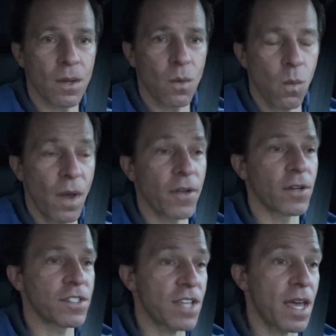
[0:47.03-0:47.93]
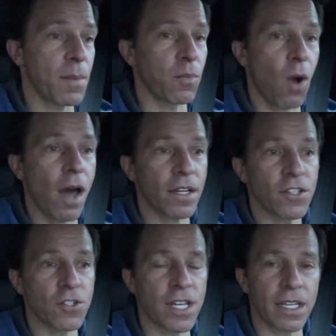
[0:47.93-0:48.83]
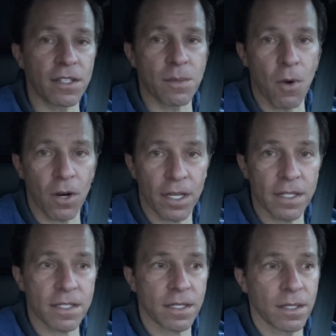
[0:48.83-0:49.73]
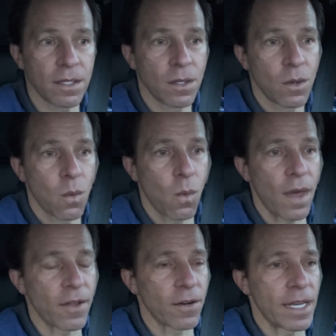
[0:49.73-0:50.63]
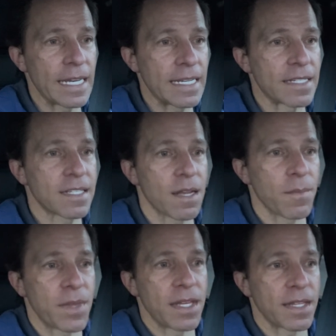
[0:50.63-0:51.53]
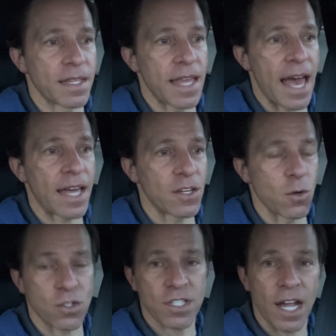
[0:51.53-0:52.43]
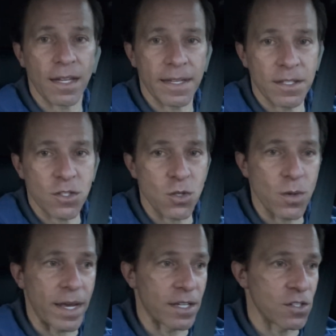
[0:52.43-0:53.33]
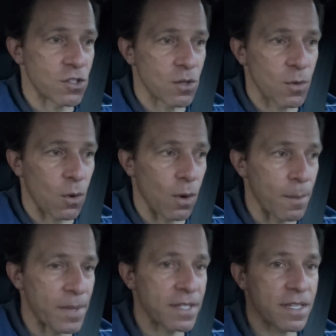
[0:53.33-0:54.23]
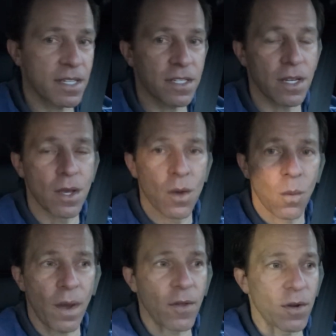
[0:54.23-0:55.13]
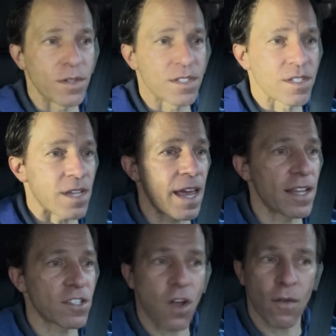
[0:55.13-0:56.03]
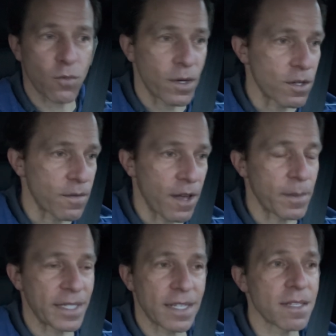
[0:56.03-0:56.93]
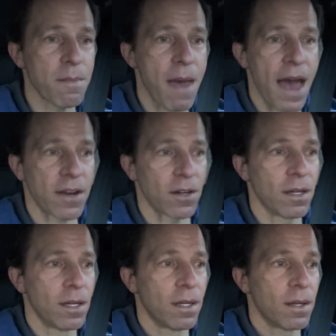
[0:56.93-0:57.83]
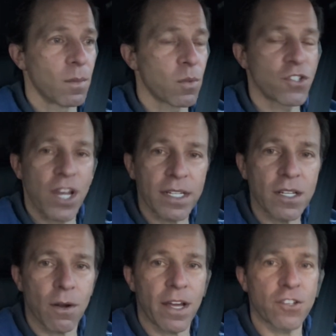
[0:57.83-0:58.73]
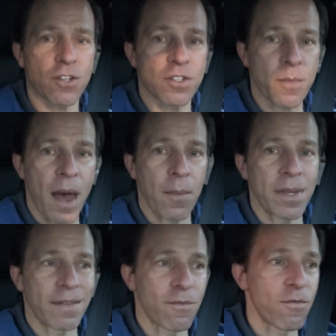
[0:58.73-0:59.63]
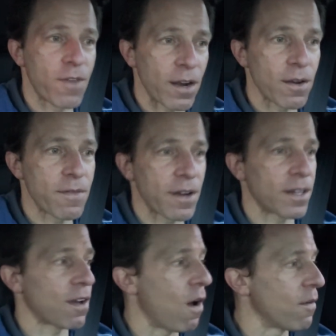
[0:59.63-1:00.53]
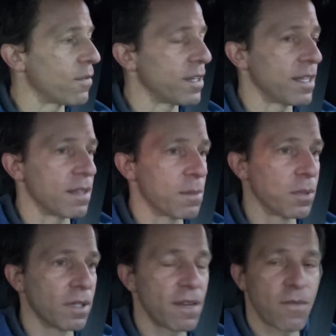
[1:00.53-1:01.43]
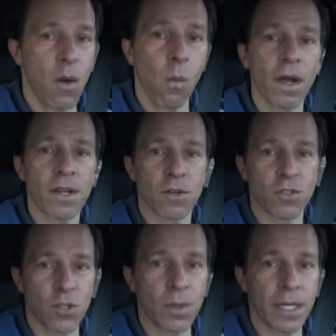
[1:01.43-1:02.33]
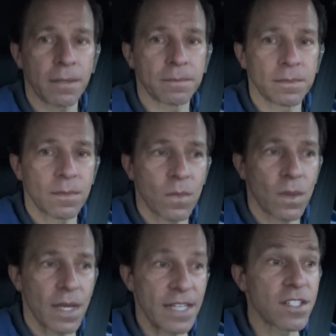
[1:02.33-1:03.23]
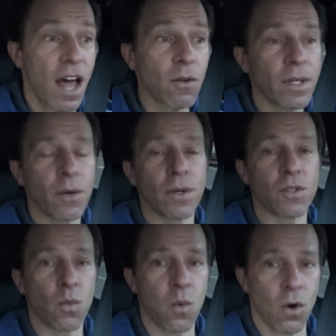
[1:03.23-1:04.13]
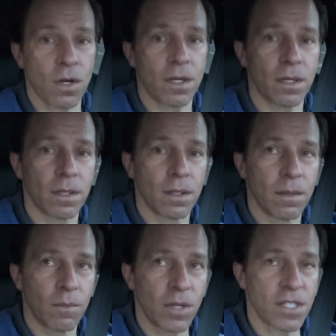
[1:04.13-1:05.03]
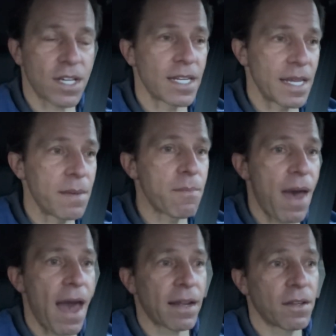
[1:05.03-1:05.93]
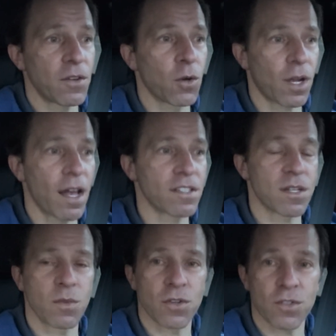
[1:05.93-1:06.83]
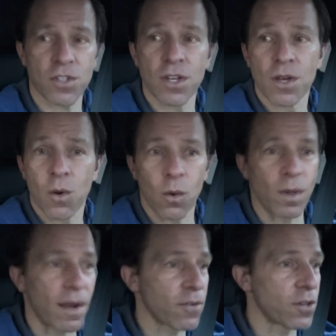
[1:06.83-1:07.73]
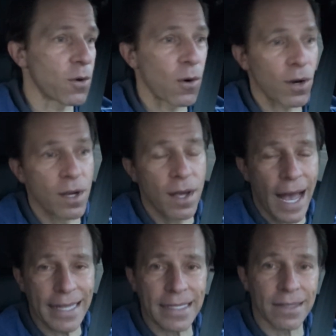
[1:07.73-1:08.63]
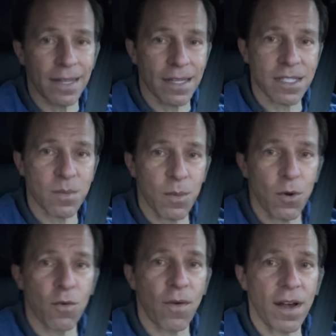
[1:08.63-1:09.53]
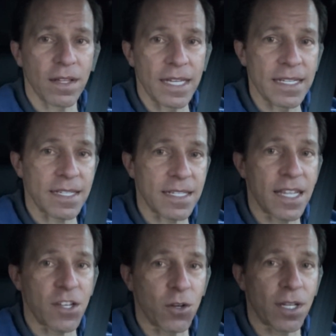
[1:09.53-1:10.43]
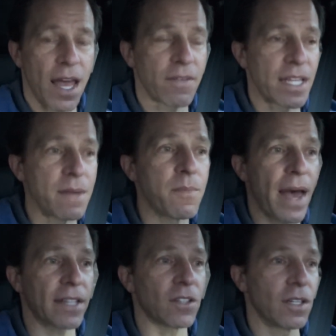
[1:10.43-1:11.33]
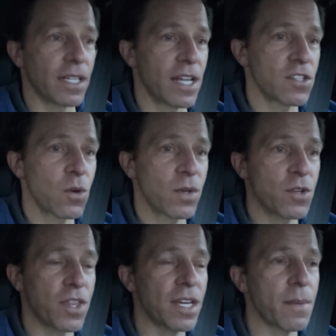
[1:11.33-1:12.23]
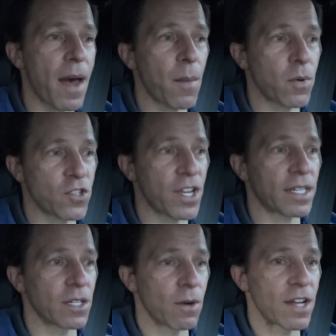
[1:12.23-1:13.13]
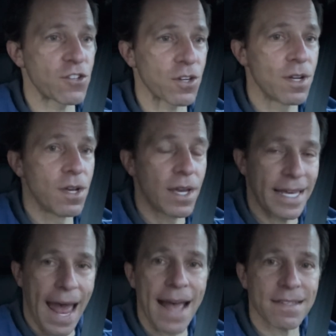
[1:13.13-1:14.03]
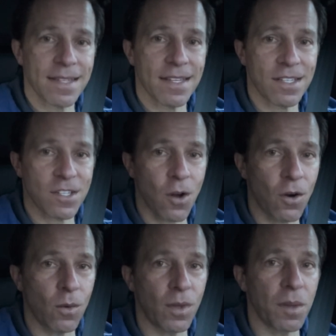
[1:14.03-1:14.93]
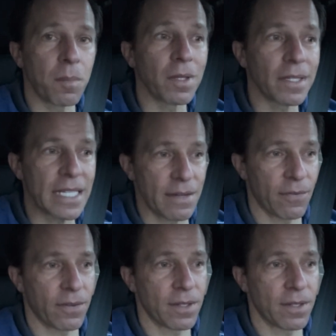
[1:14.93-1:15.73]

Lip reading: whether it's a product you're taking to market, whether it's something that you're selling to a consumer or a business, whether it's a software you're developing, it doesn't matter. Projecting grandeur is about being very, very confident in the belief that you're doing is not only going to work, but it's going to impact your customers, or whatever your ideal customer profile is that you're going to have an impact on it. And so when you think about projecting grandeur, it has to start with a belief.